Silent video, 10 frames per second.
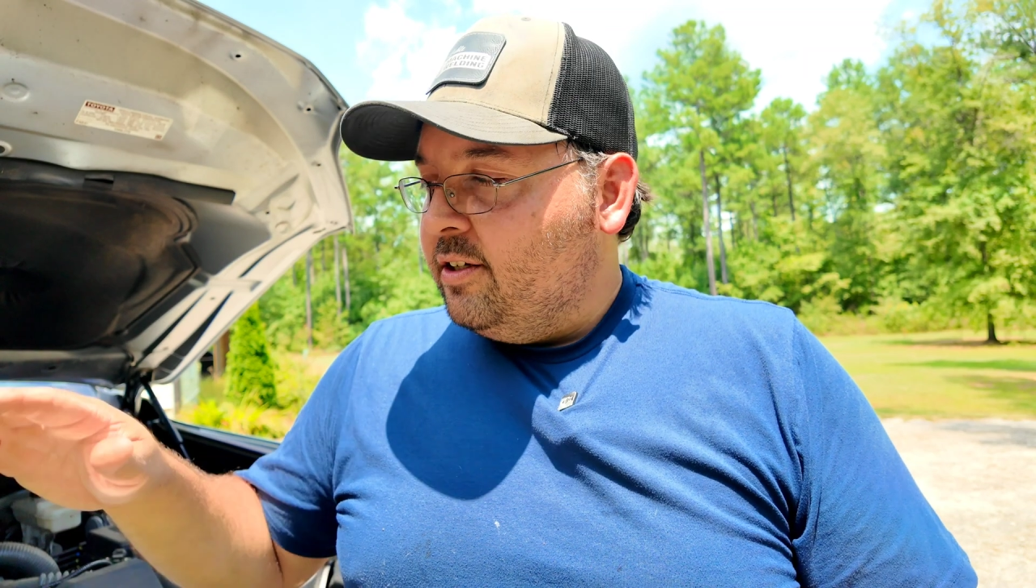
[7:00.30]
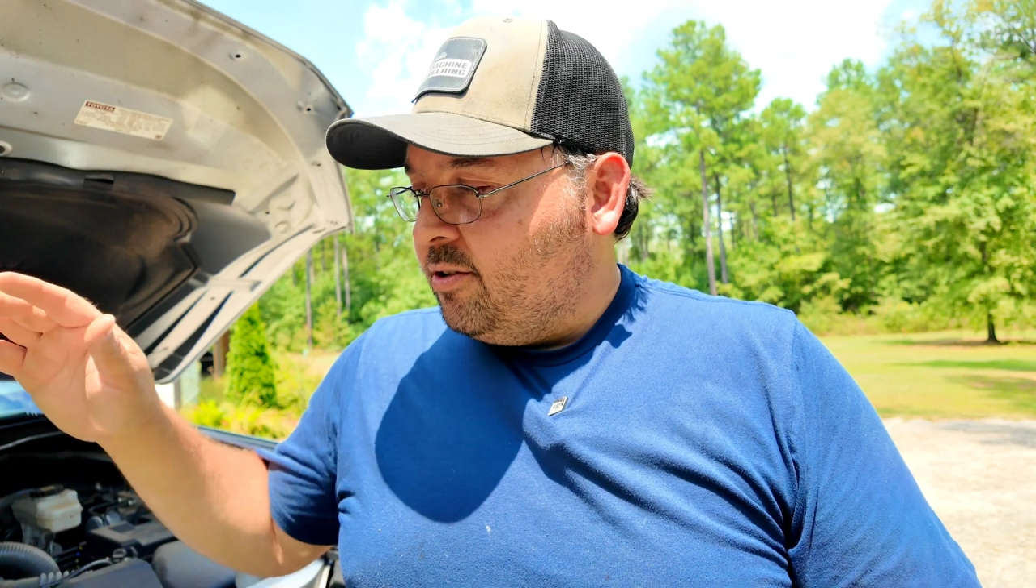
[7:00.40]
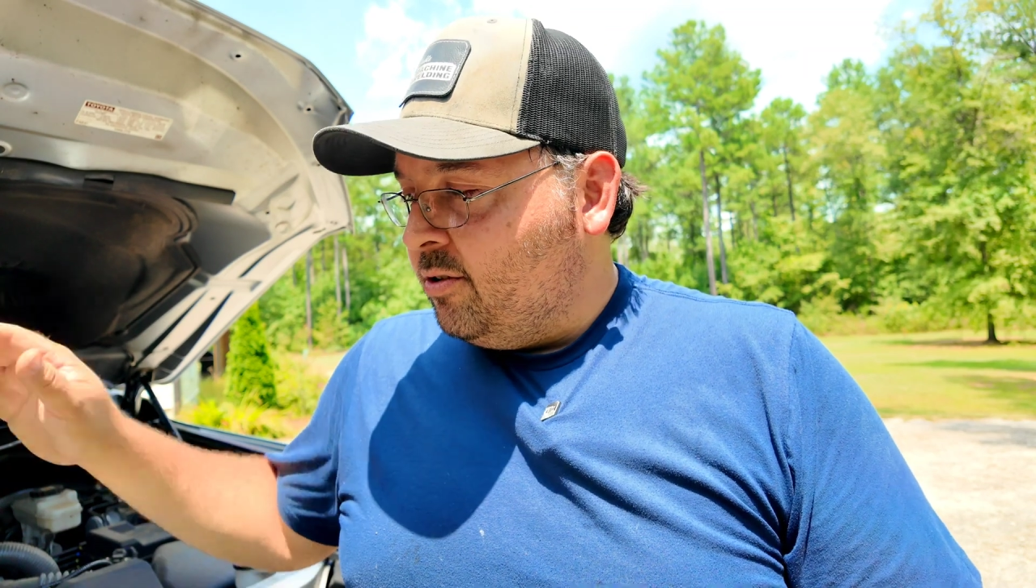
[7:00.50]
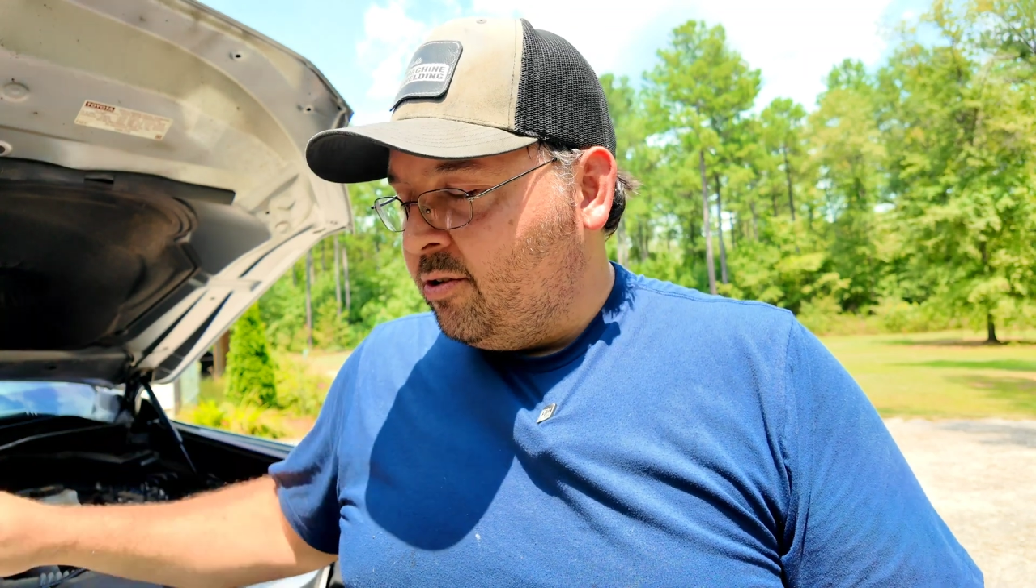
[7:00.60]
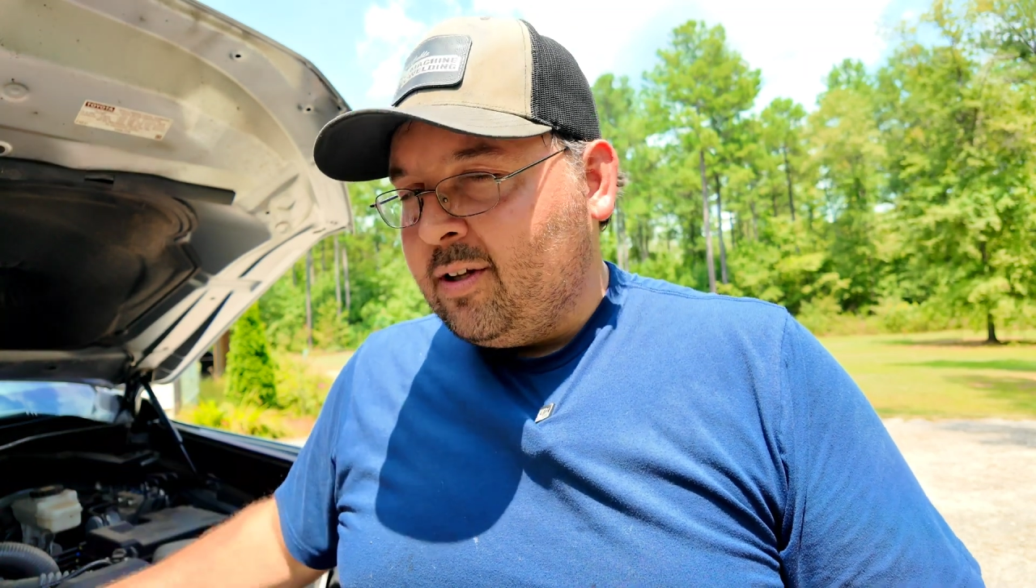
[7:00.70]

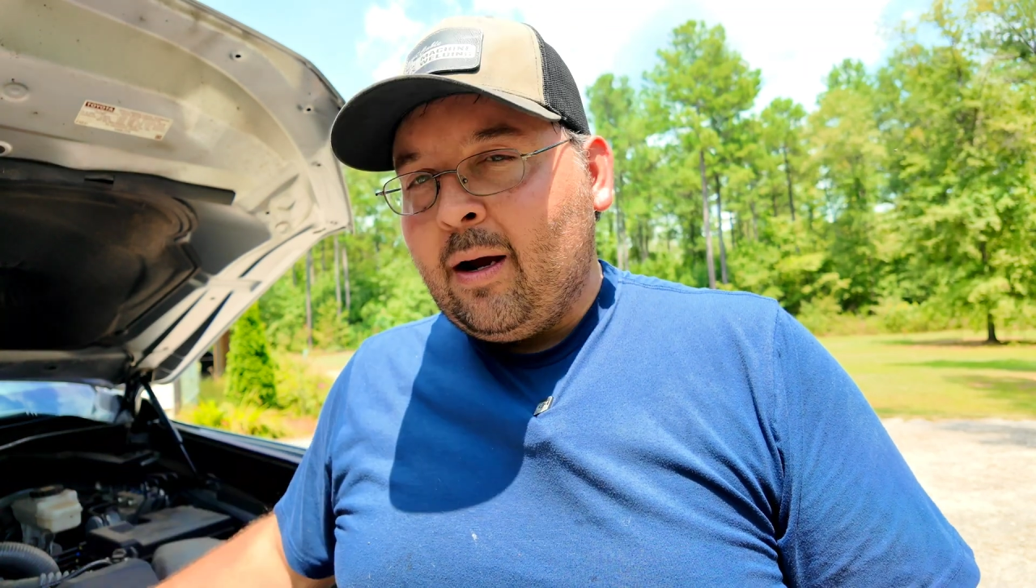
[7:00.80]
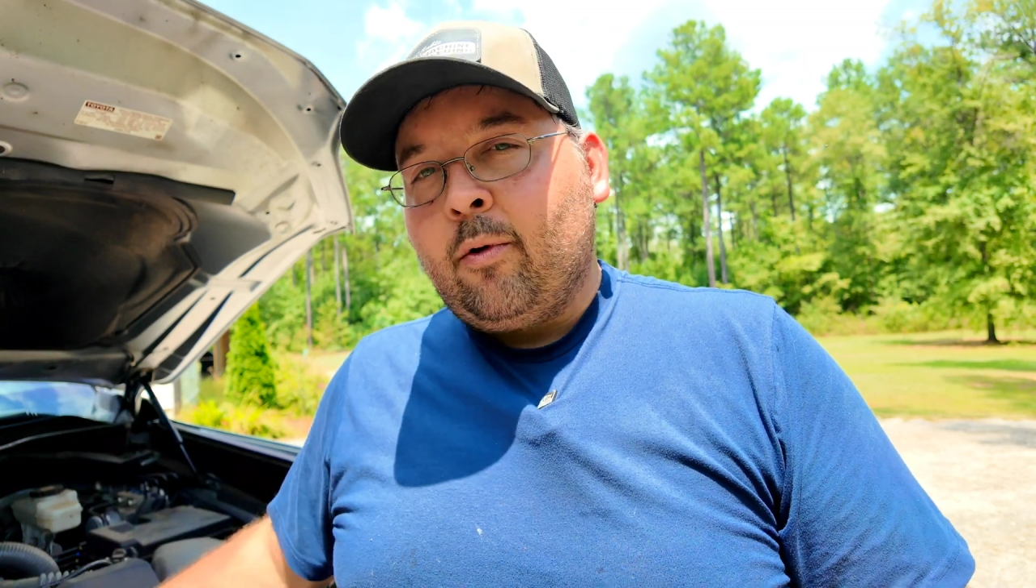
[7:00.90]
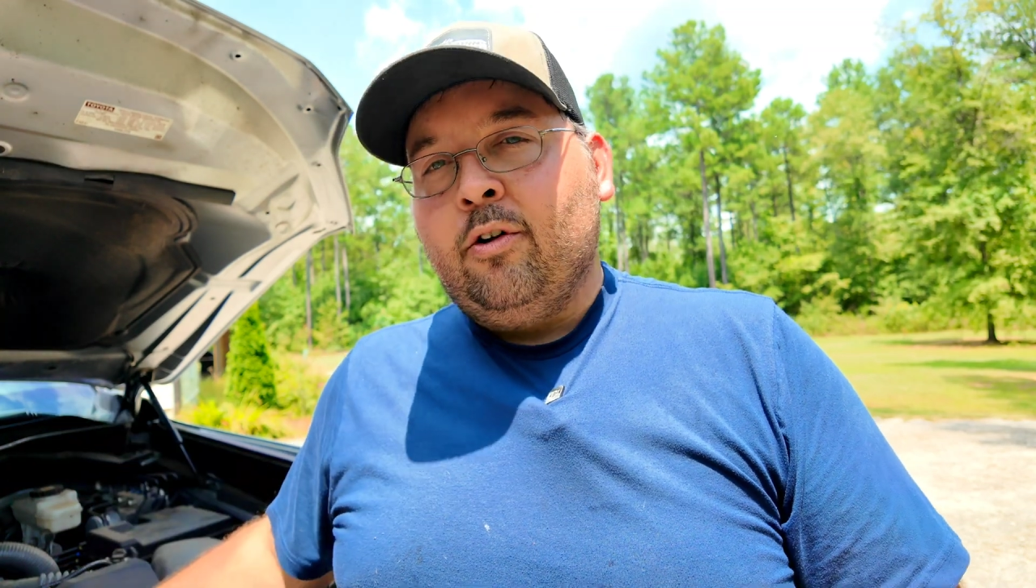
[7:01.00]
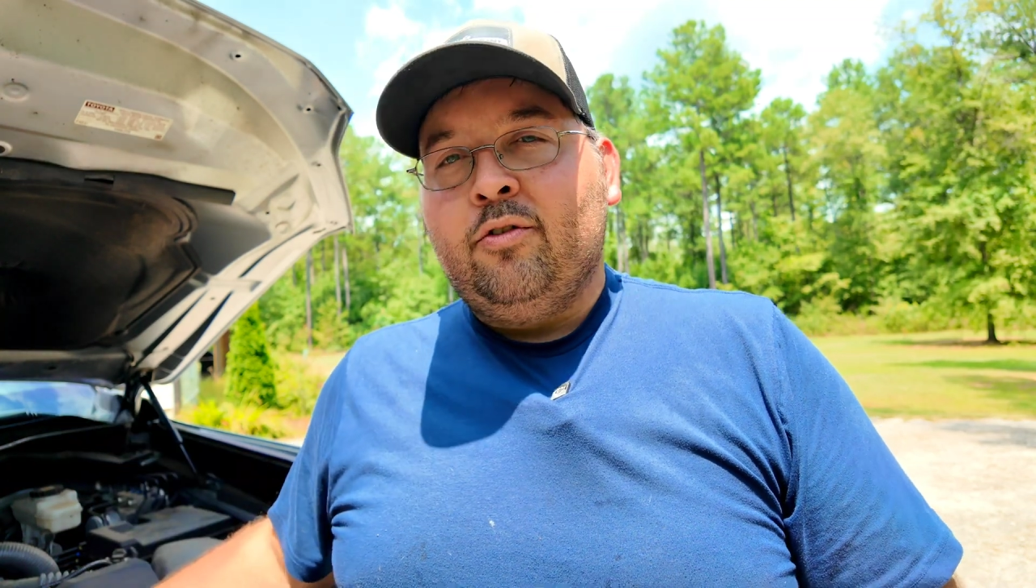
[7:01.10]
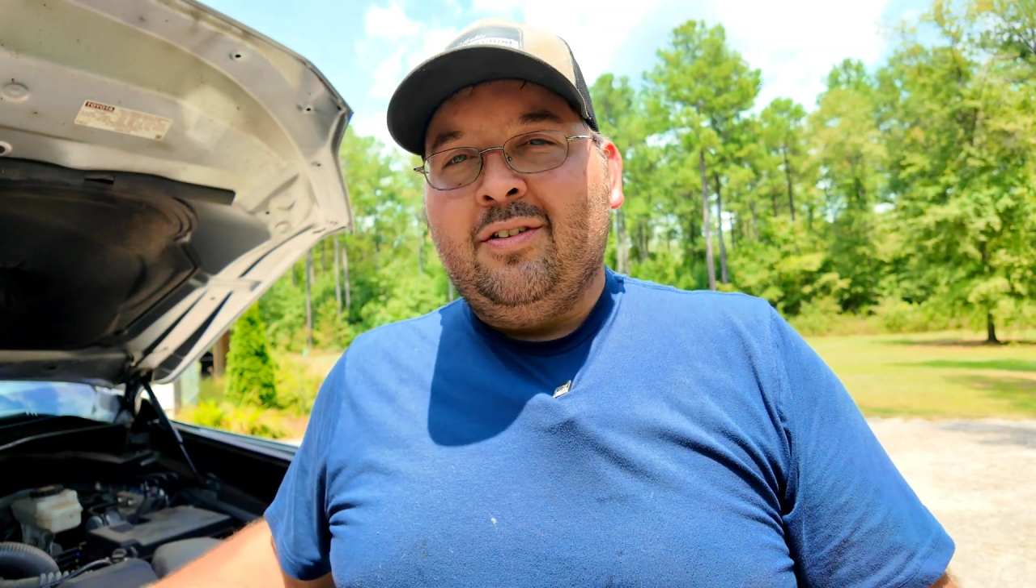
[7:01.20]
So to do that,
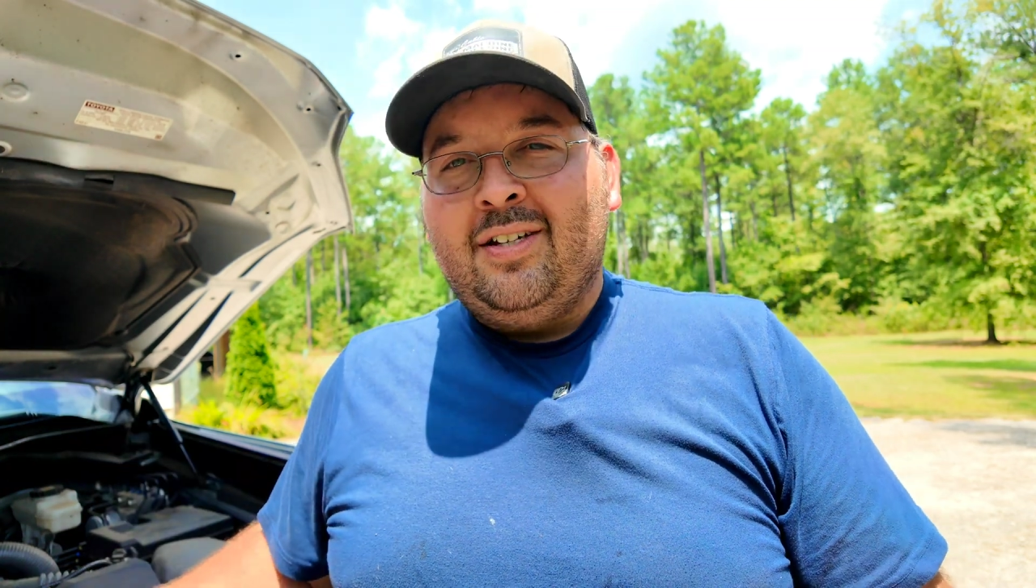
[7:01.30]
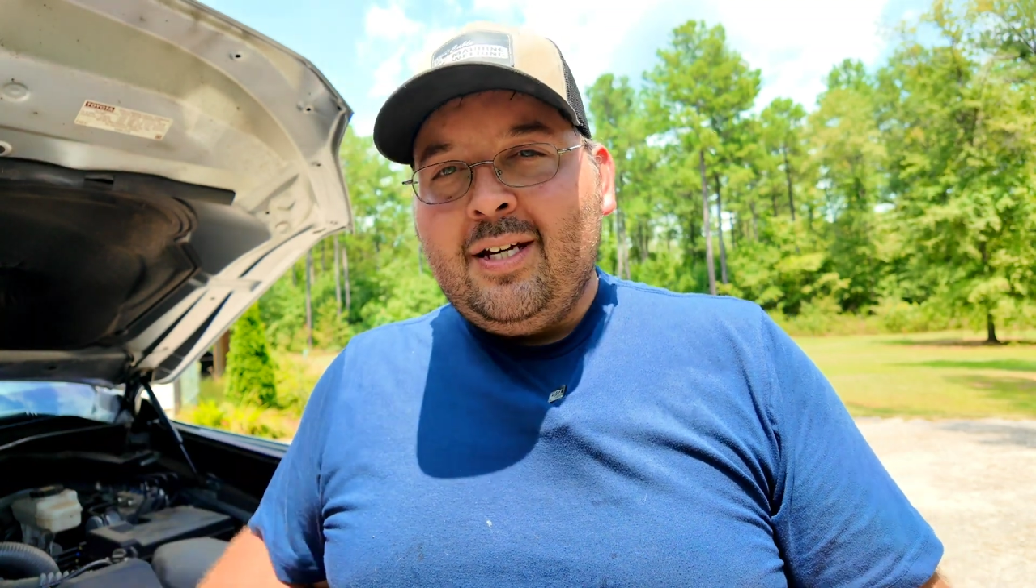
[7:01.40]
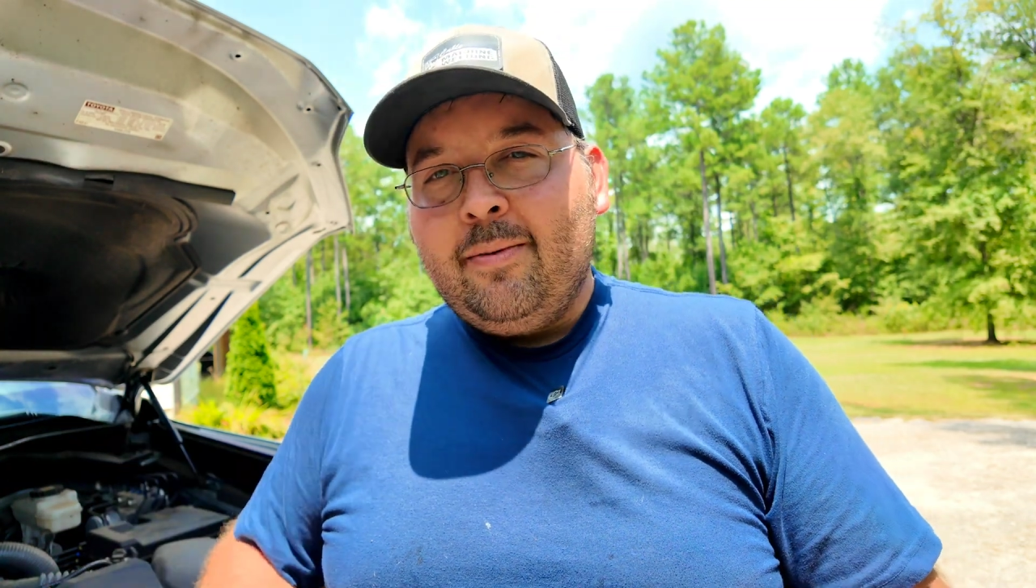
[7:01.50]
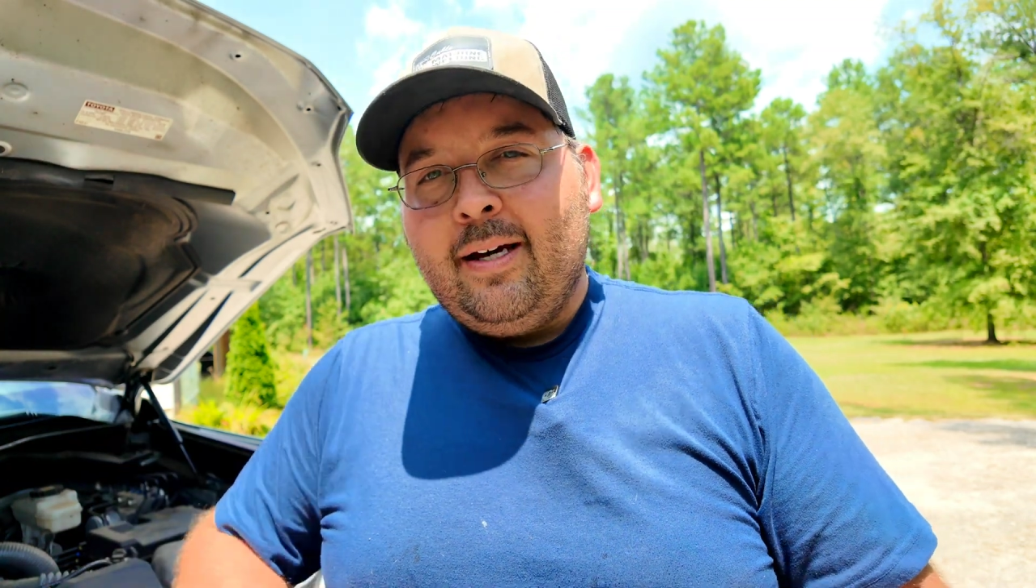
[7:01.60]
we're going to do the